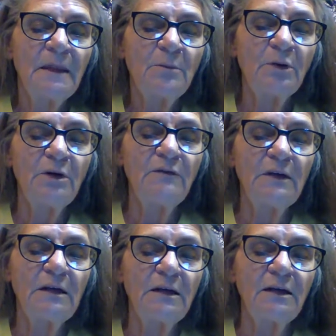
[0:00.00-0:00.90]

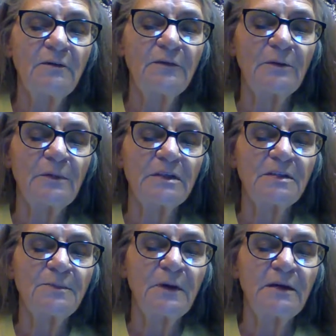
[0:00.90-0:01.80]
prevented him from
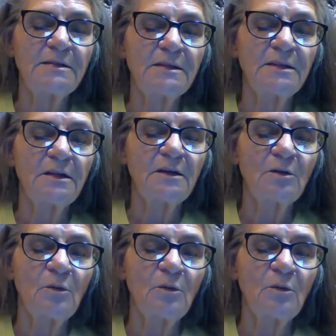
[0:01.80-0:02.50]
expressing it